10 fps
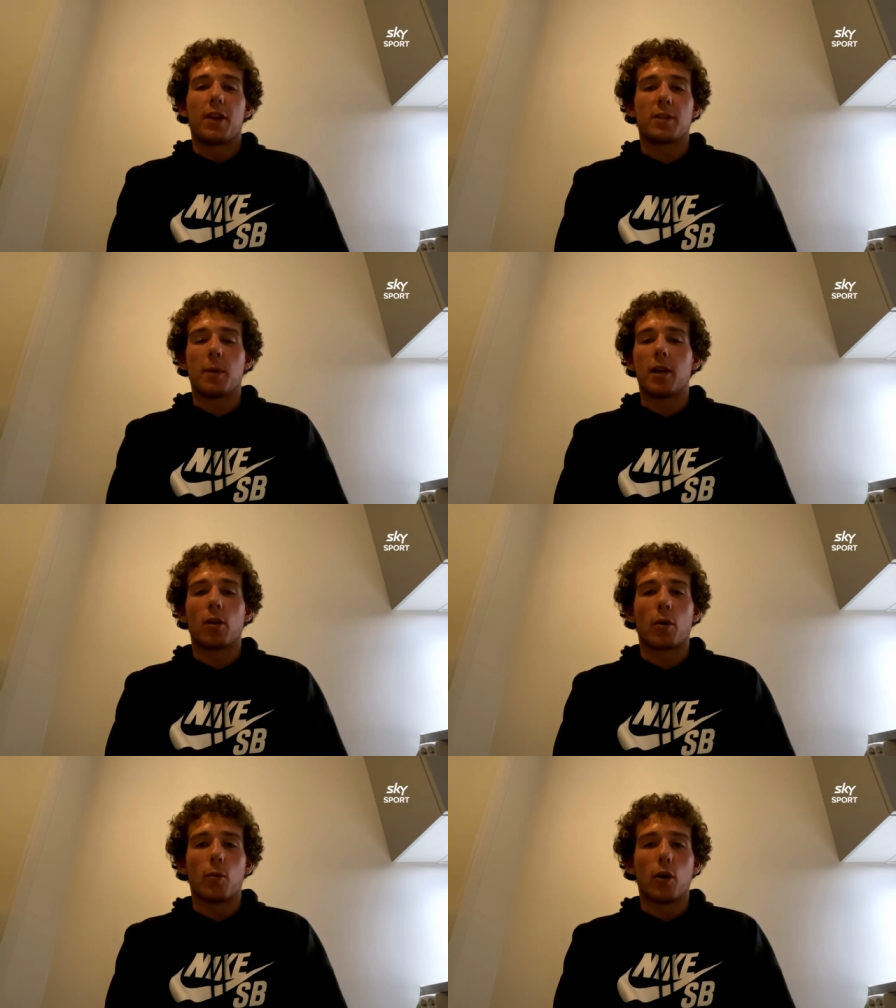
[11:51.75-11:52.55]
there's been
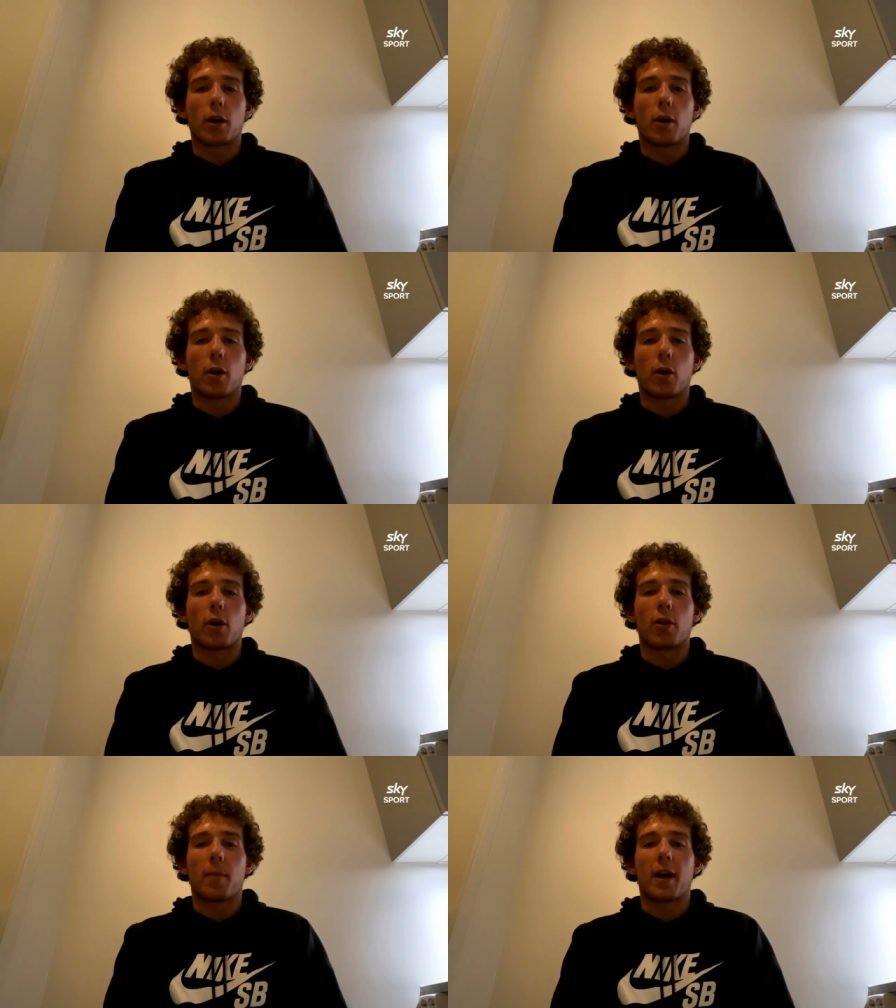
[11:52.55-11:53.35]
a lot of work going
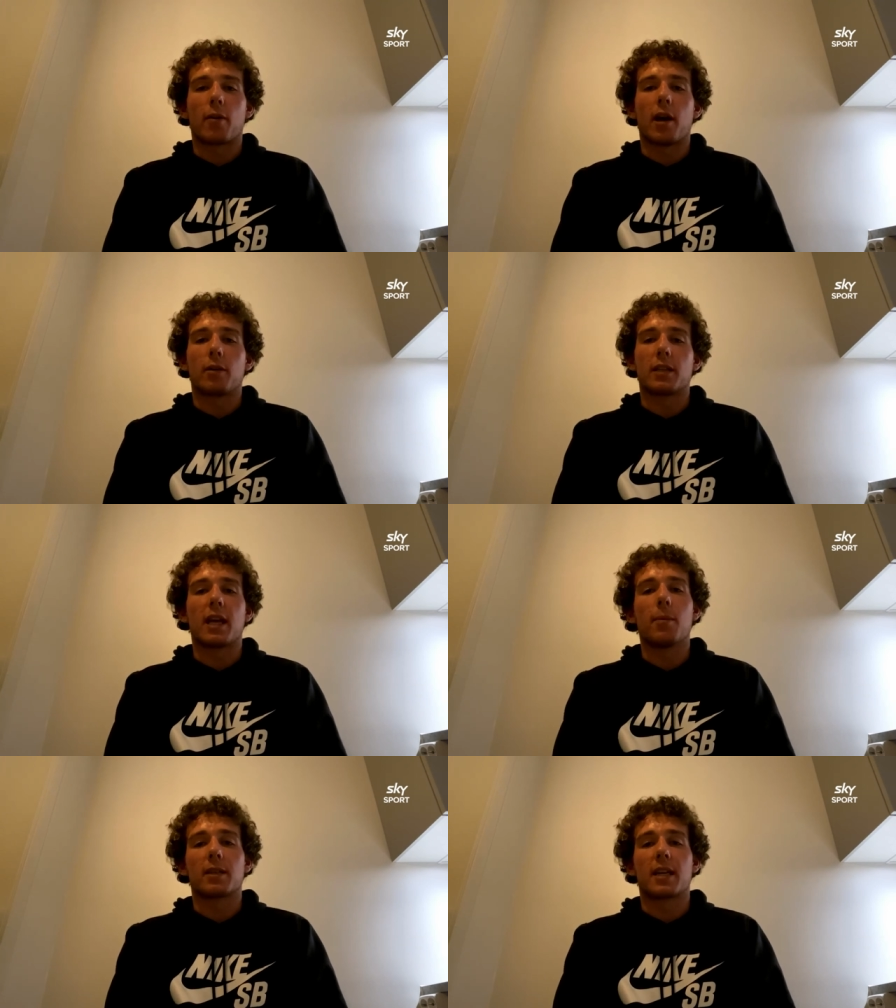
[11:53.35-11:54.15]
on in the background to
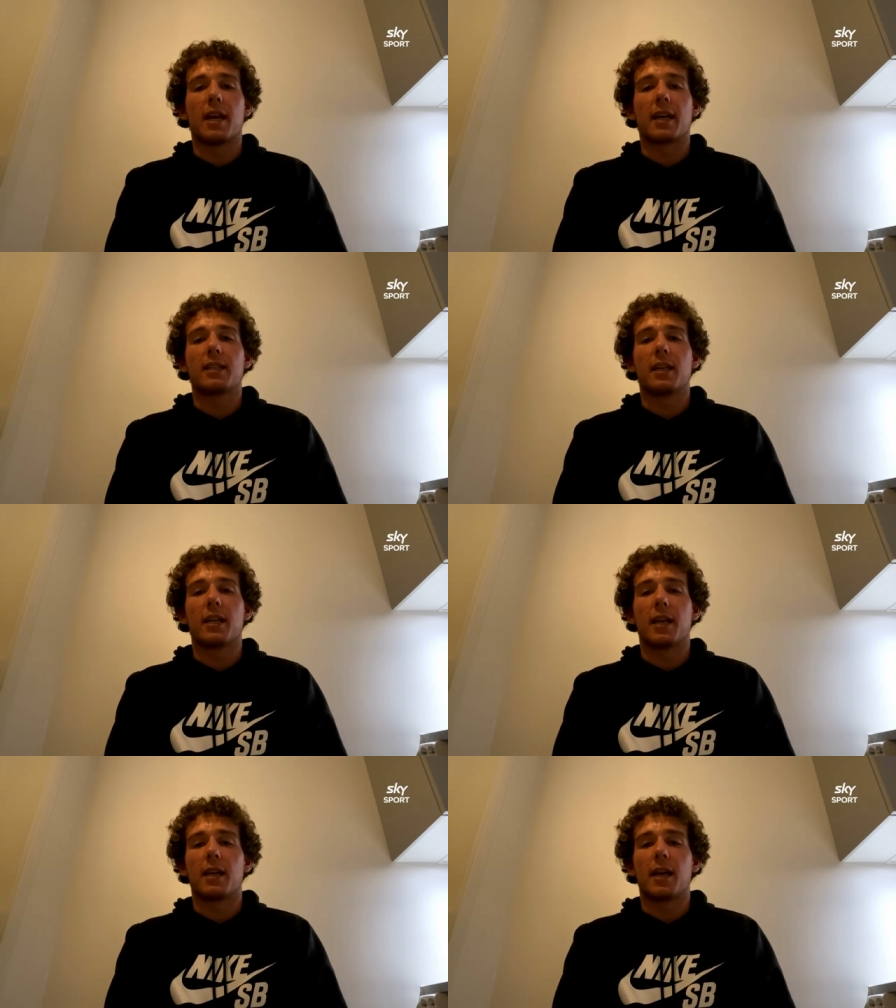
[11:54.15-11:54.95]
keep us
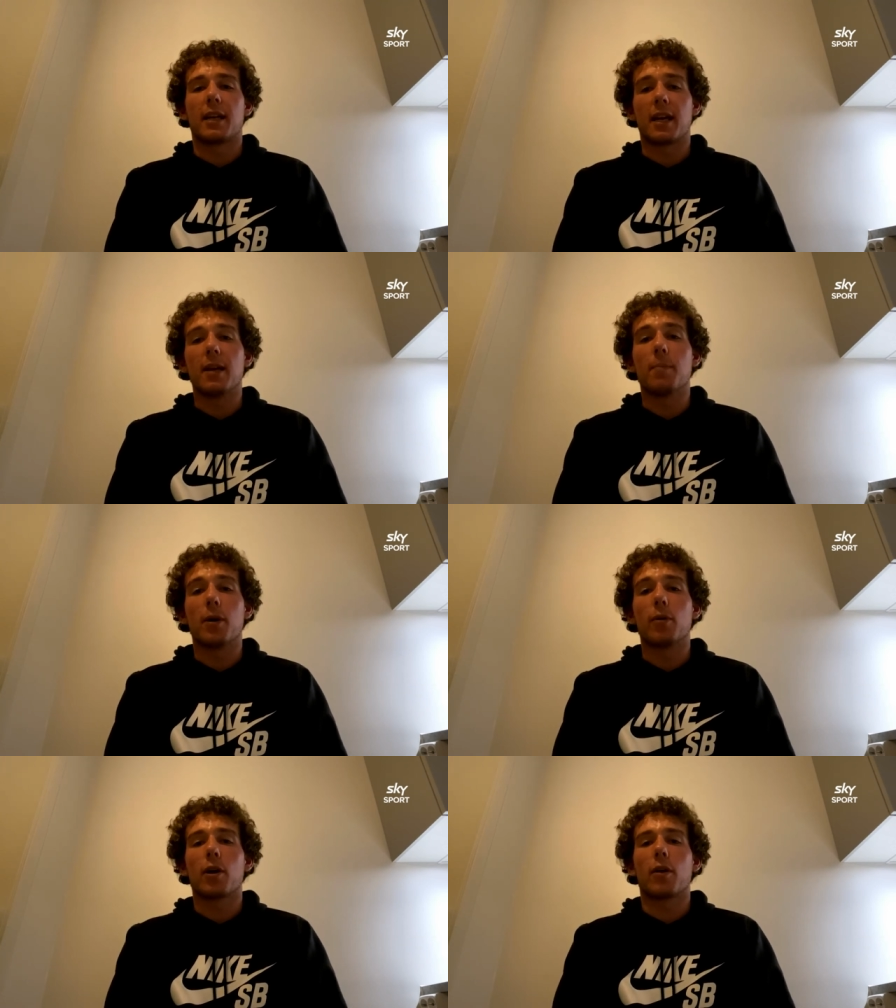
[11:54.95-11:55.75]
connected and, and keep
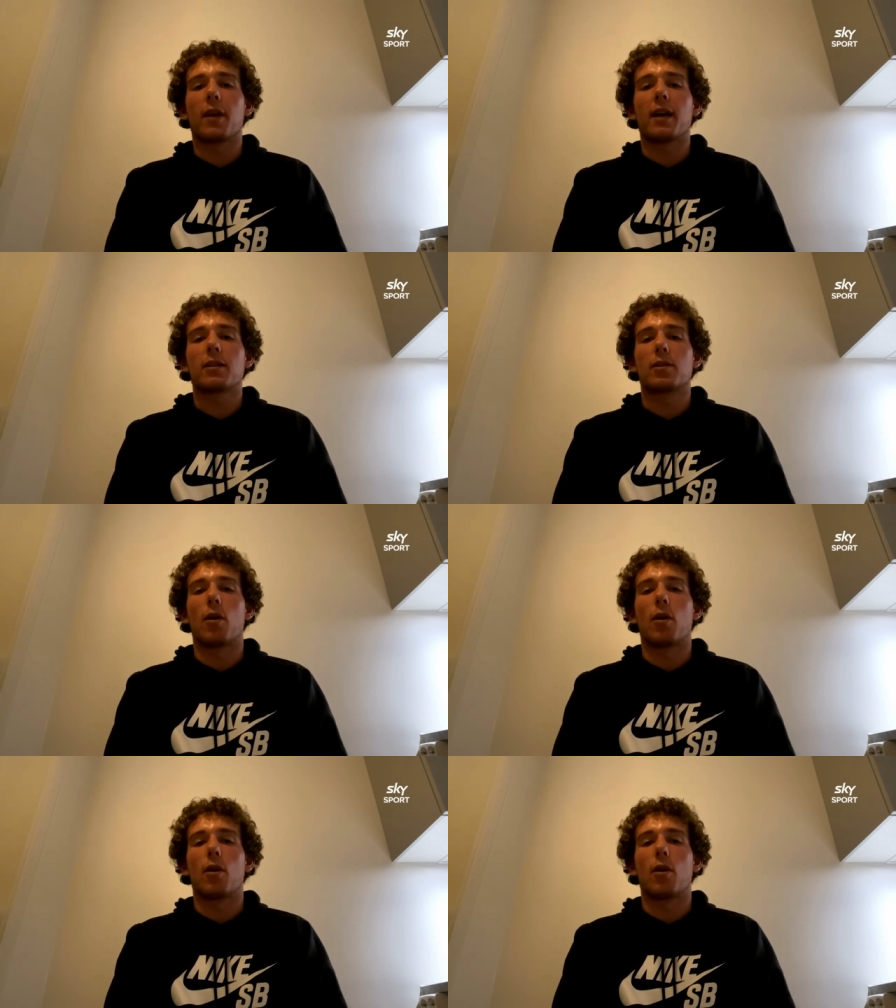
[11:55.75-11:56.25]
building on that.